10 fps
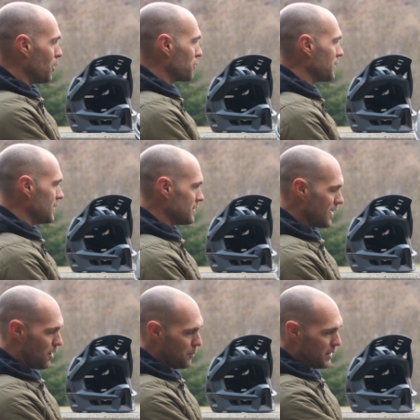both of these
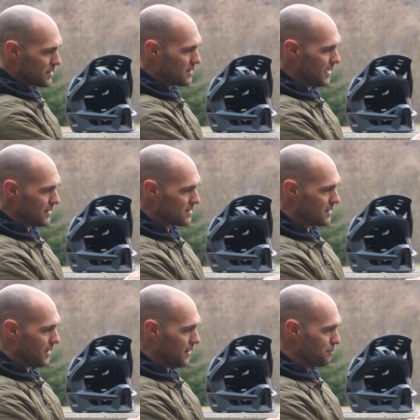helmets that's
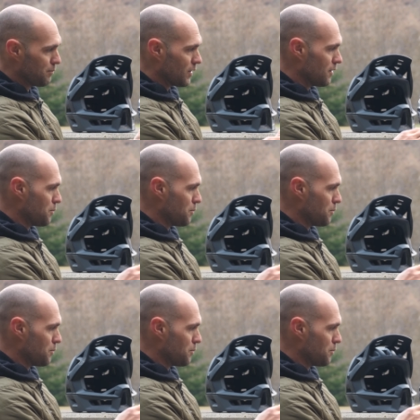um,